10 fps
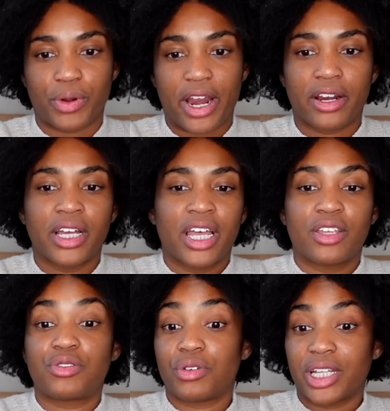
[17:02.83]
wear,
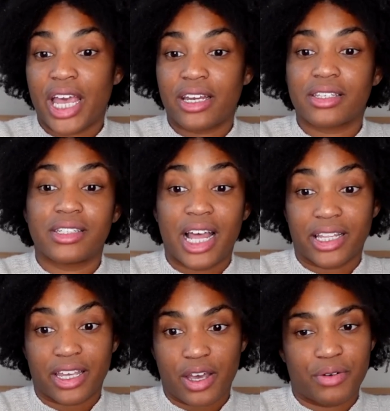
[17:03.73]
Juliana's
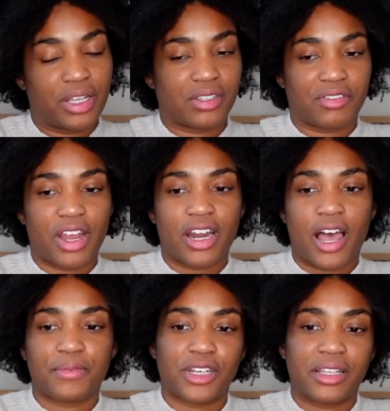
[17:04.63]
Nelly coat is a great
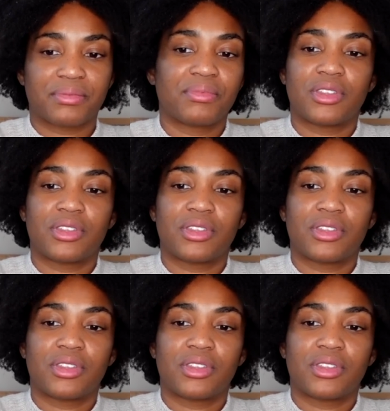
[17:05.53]
option.